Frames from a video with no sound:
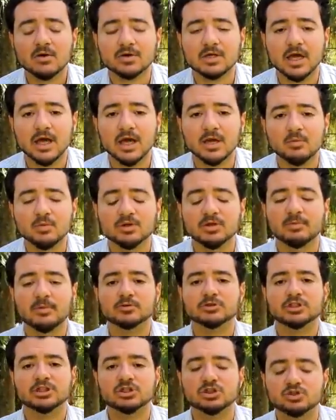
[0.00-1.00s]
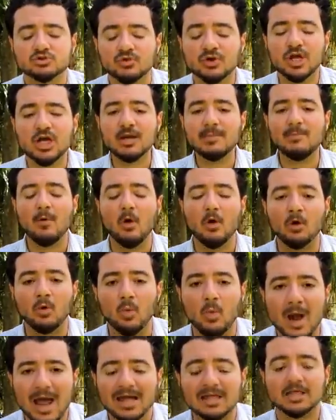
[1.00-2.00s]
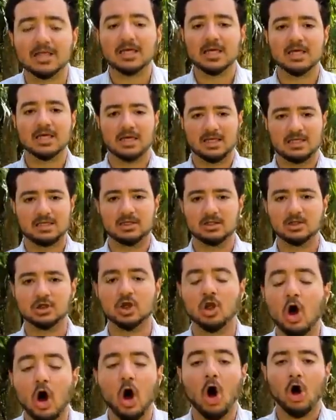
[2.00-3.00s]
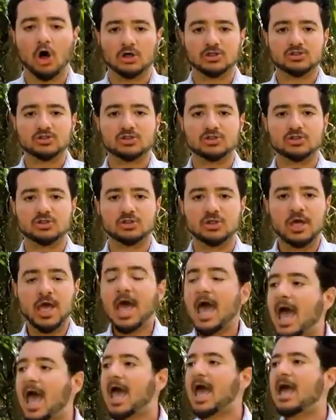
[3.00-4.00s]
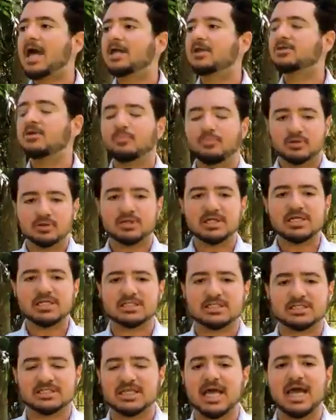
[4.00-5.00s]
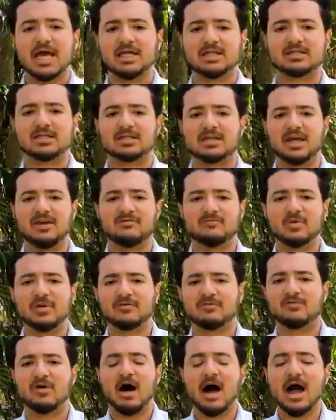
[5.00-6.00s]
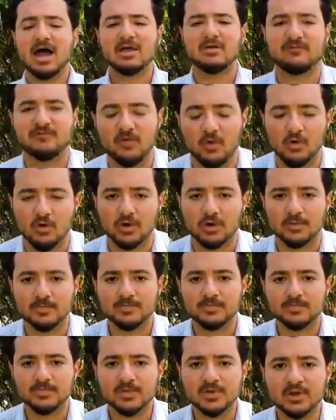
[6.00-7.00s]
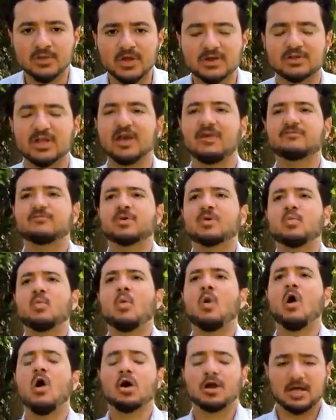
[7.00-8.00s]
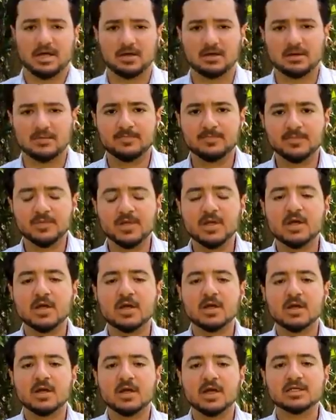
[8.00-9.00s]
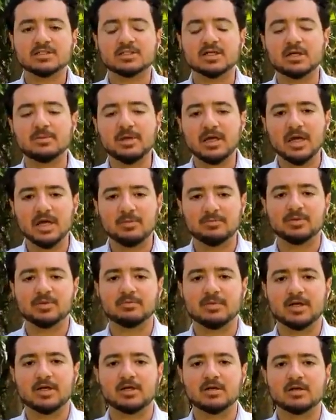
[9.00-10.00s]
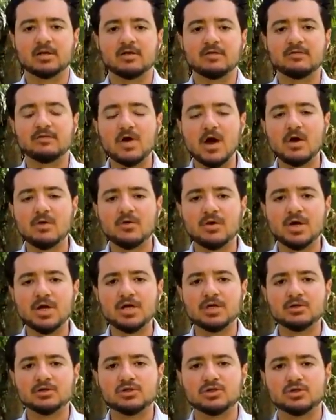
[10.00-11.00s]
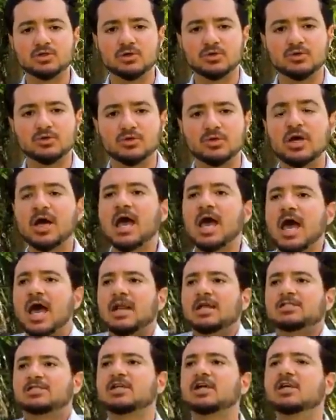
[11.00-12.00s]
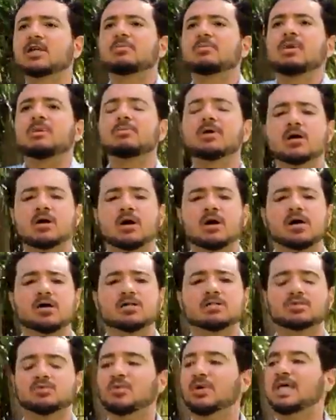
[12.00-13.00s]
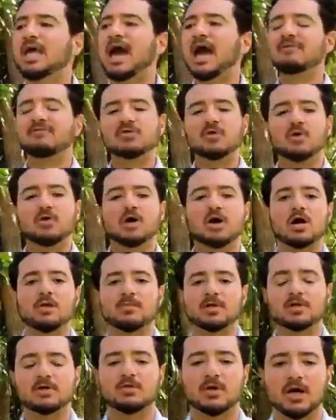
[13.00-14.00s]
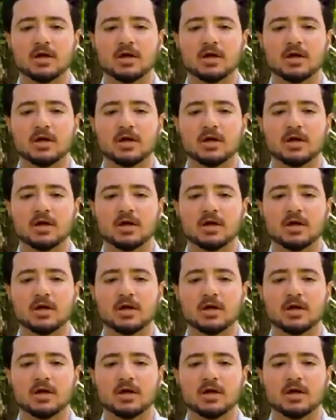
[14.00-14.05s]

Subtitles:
okay, with the most extreme Orwellian laws. And the police state that they've been vying for, that they've been wanting, is going to be implemented very soon. And it's going to be because we have no common